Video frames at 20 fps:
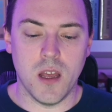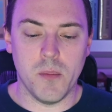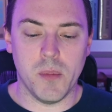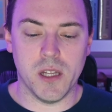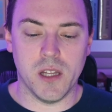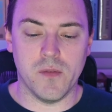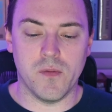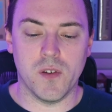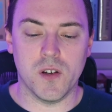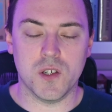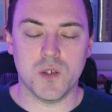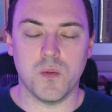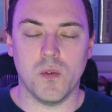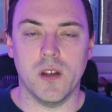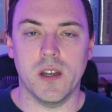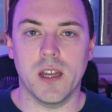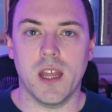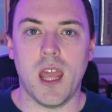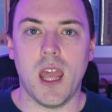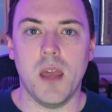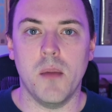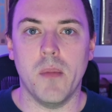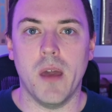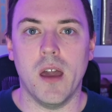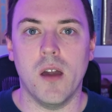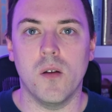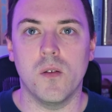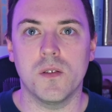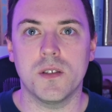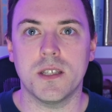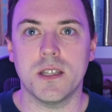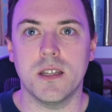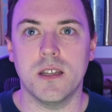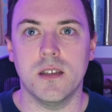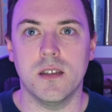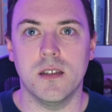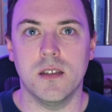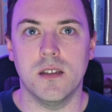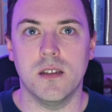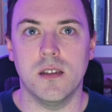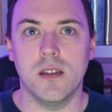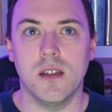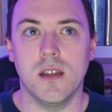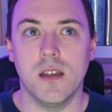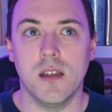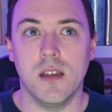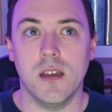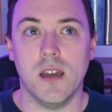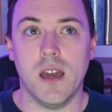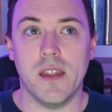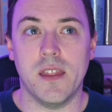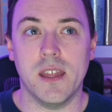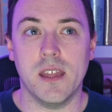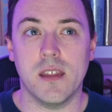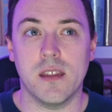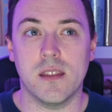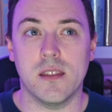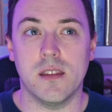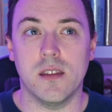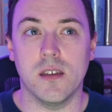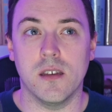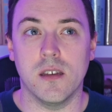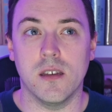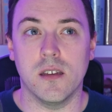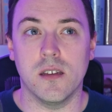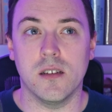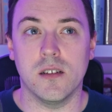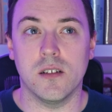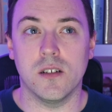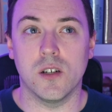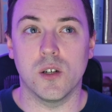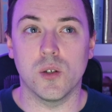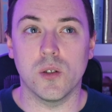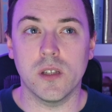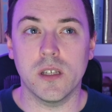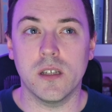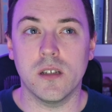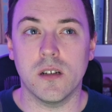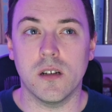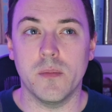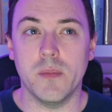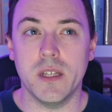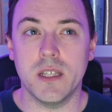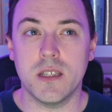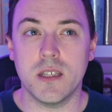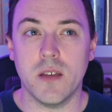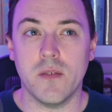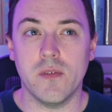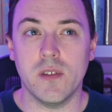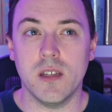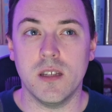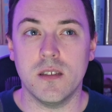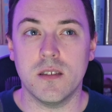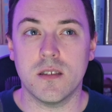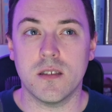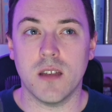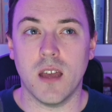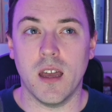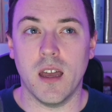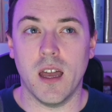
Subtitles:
But the first one came out in, I think, the early or mid 70s.